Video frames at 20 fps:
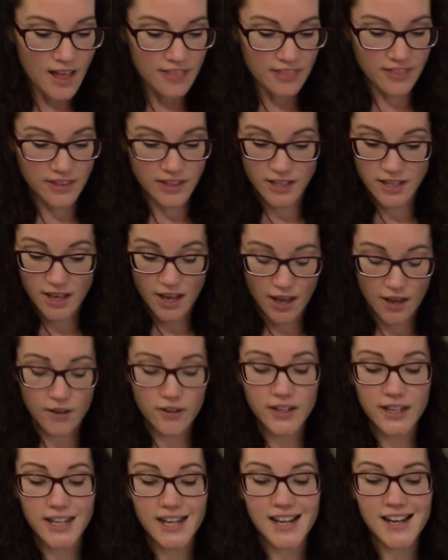The
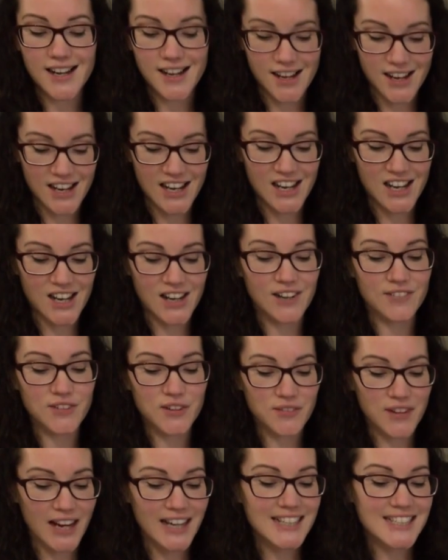area of
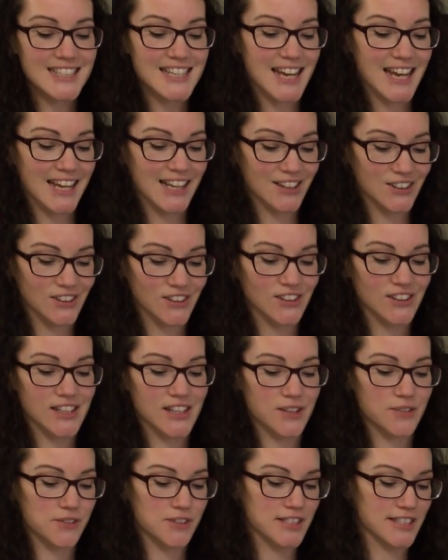a rectangle
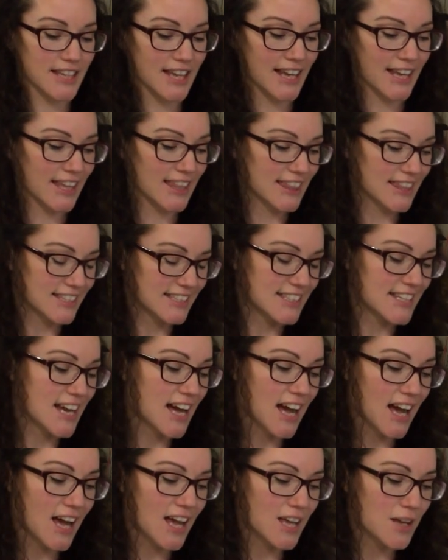equals length
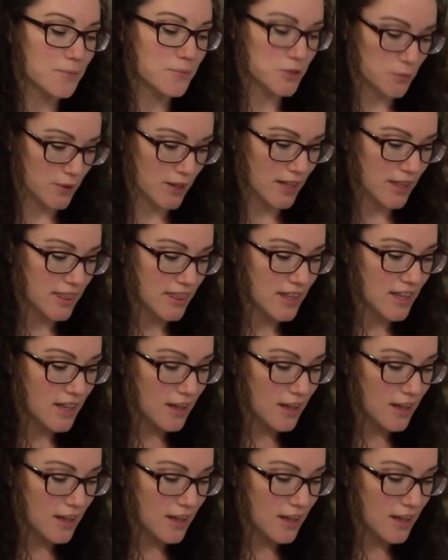times width.